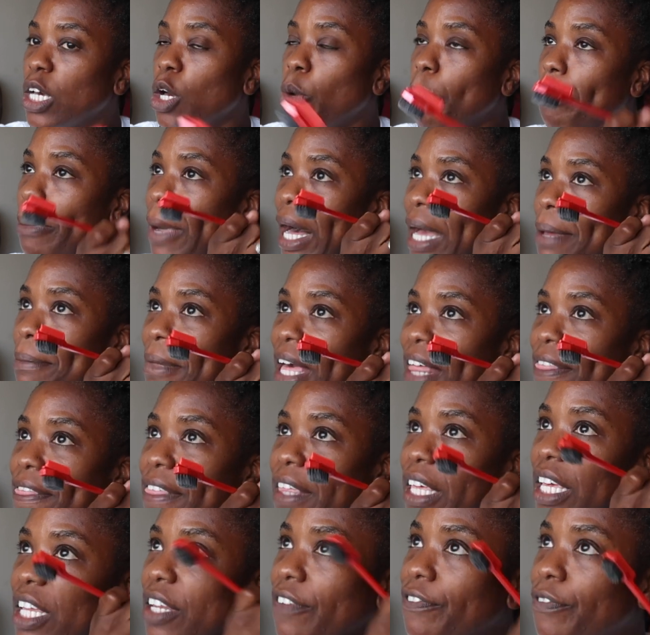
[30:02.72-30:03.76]
My
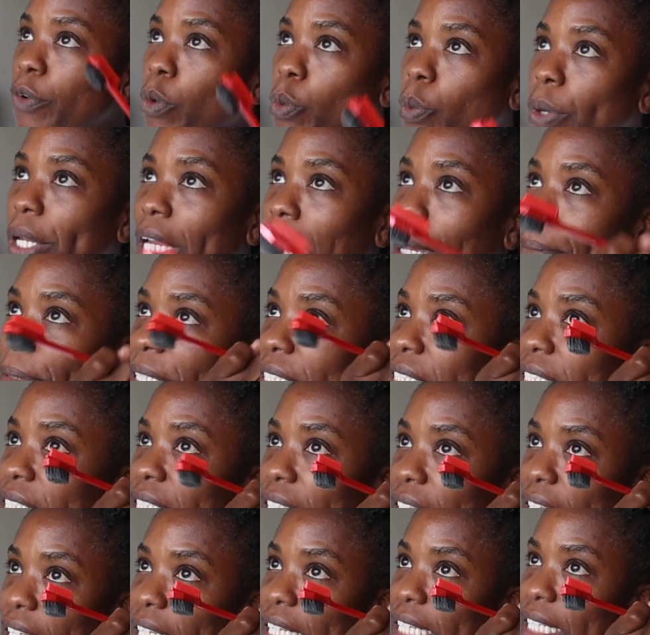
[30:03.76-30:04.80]
method for when I'm in
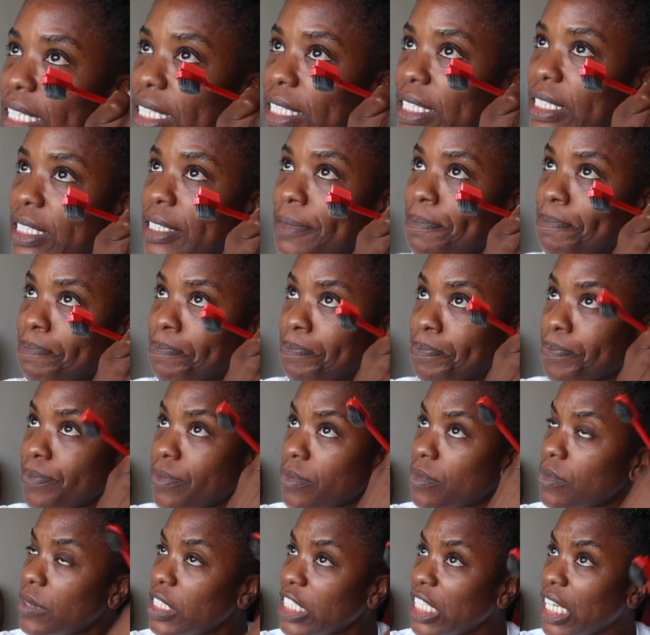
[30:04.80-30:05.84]
cities,
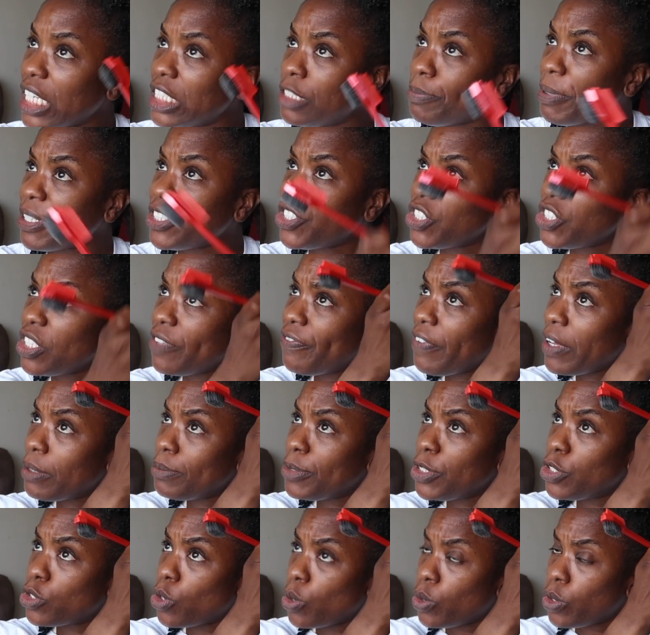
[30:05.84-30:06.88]
especially if I'm
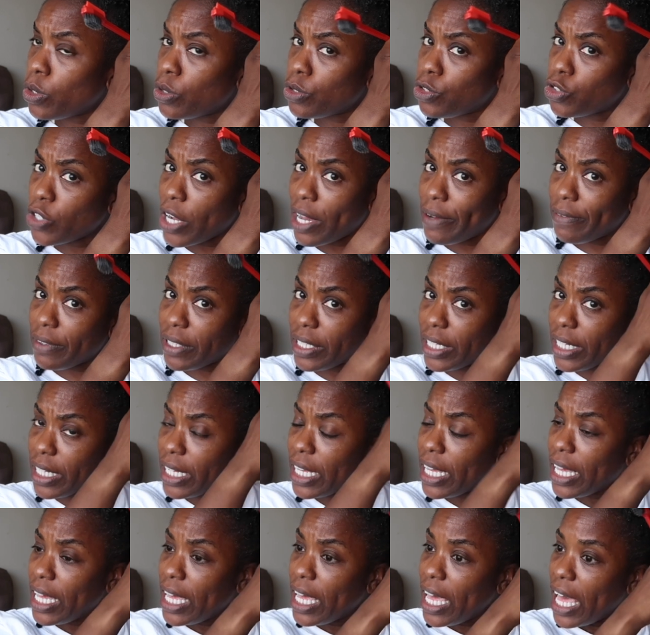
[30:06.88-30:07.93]
solo
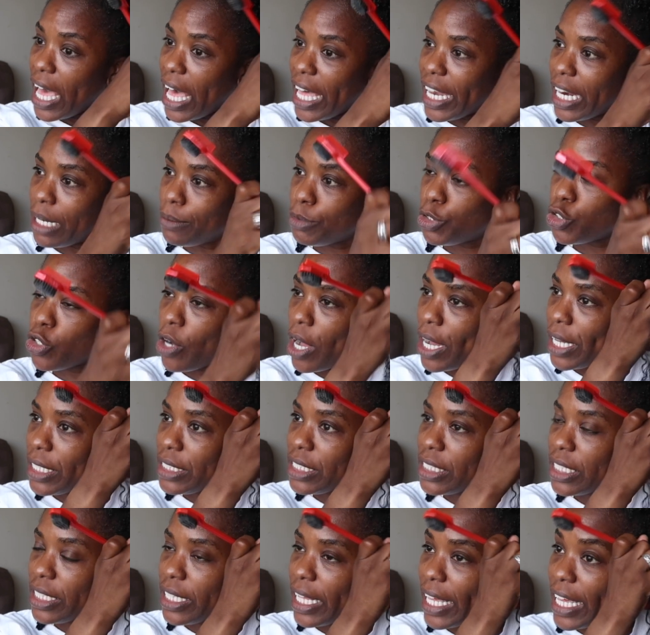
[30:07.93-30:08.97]
traveling and I'm
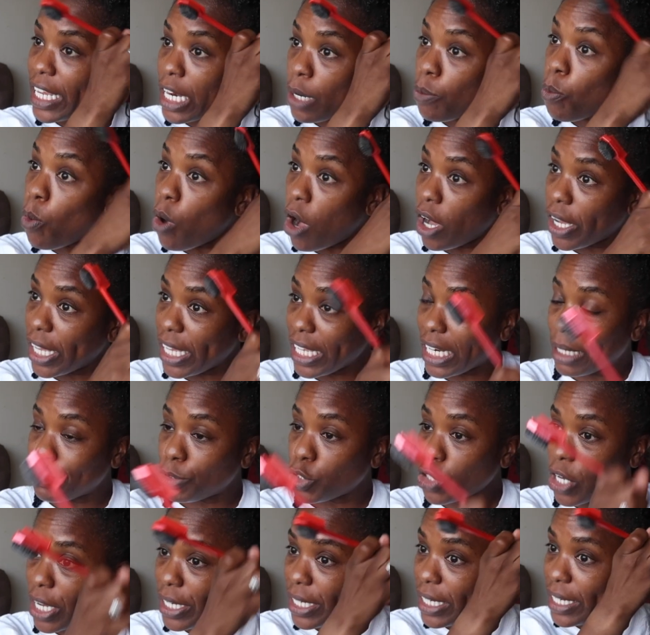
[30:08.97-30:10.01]
walking and I'm
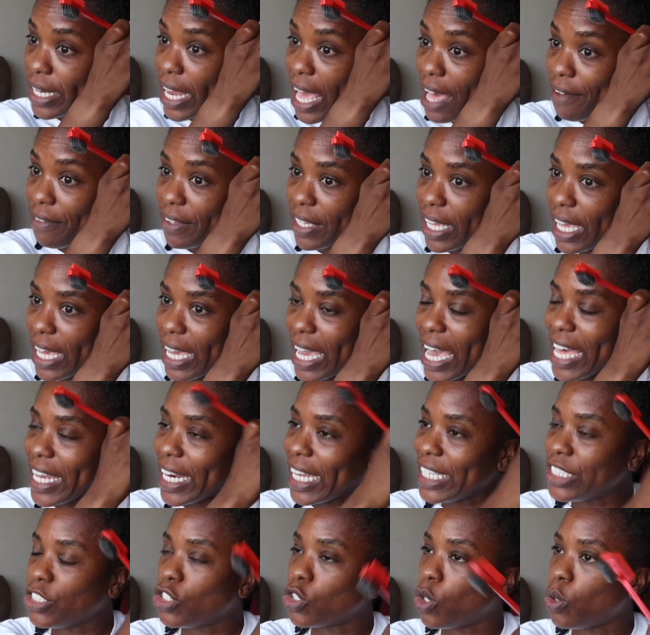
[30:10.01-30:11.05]
trying to navigate and
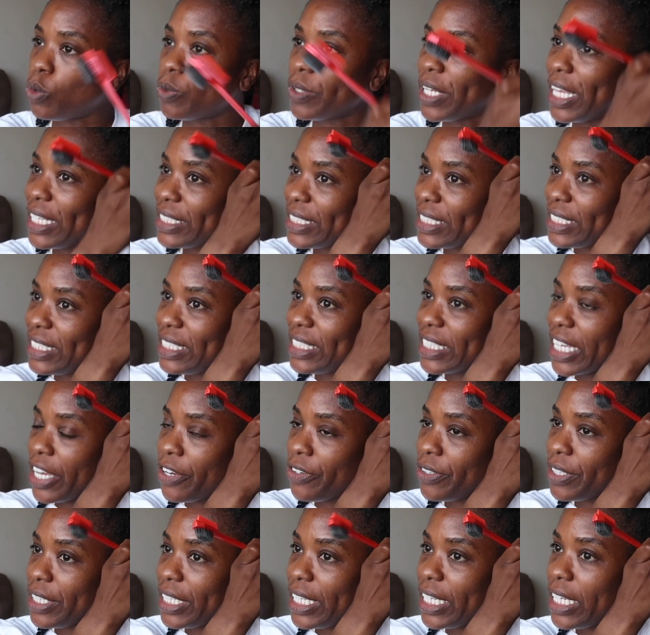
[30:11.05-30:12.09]
I don't
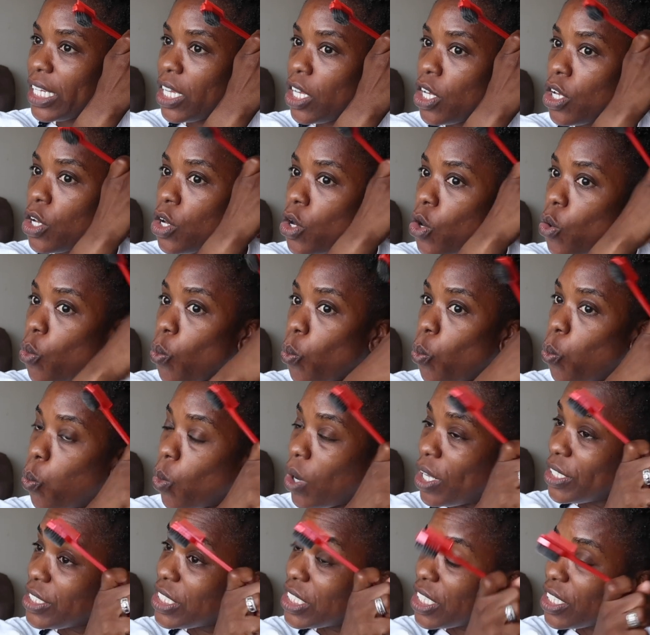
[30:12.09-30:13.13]
necessarily
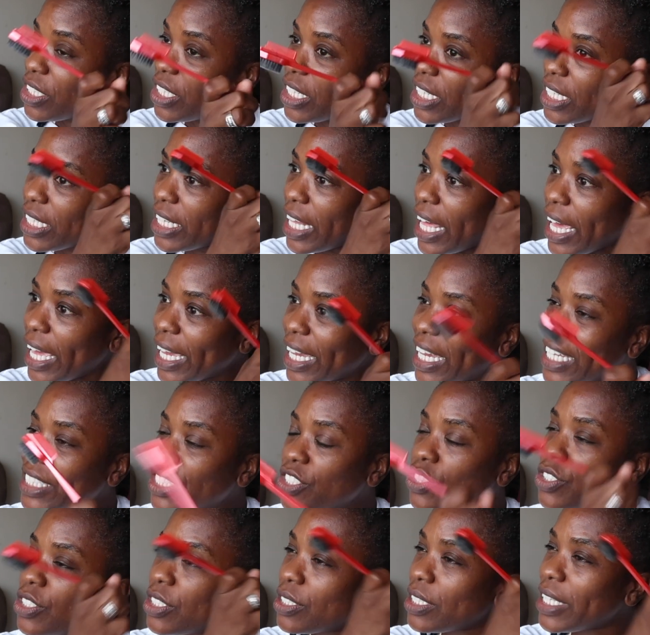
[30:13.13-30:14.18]
want to look like, because
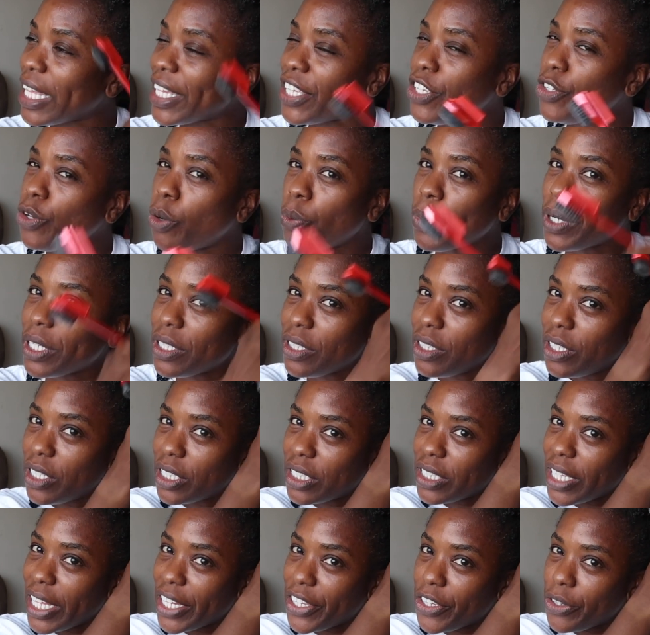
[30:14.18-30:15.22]
there's like, you don't want to
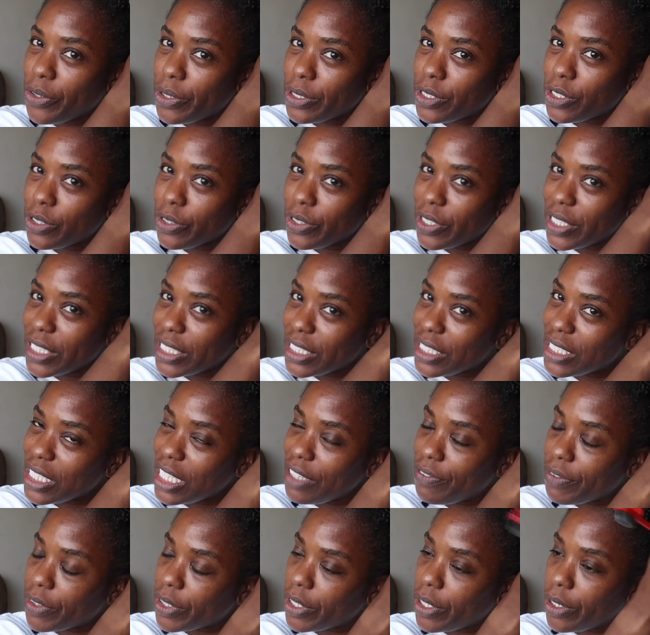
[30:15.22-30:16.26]
look like you're a tourist,
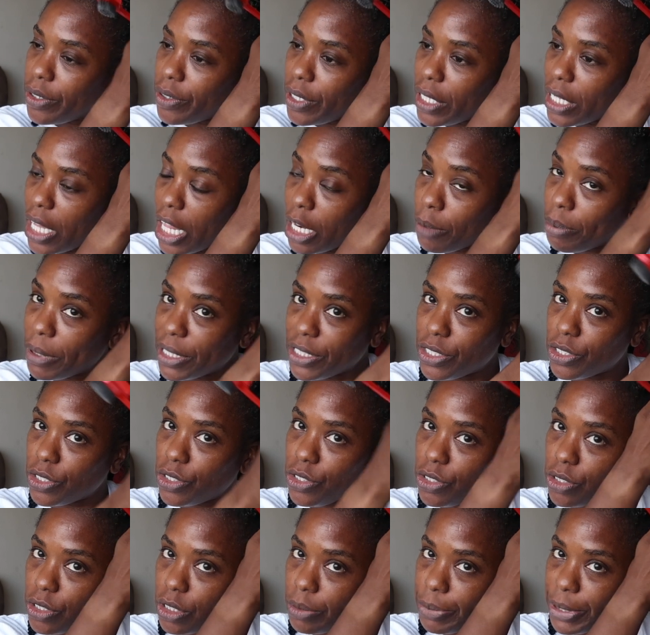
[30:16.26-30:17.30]
even though a lot of places
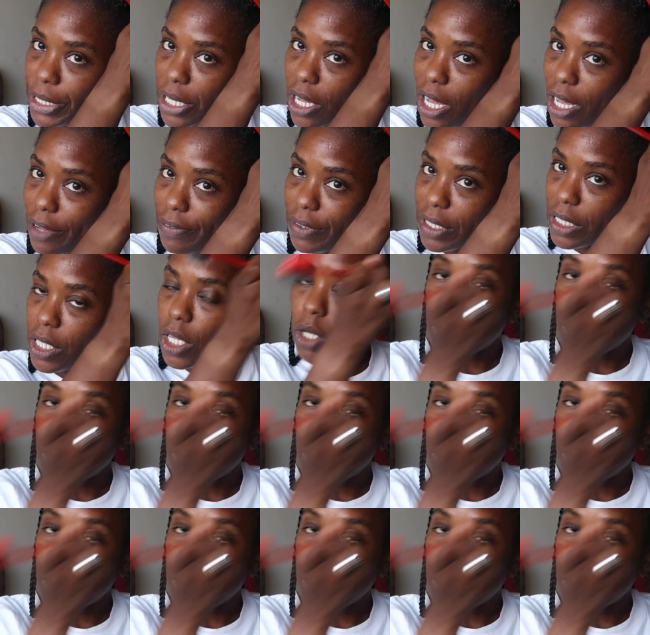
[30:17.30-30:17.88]
you're gonna be obvious.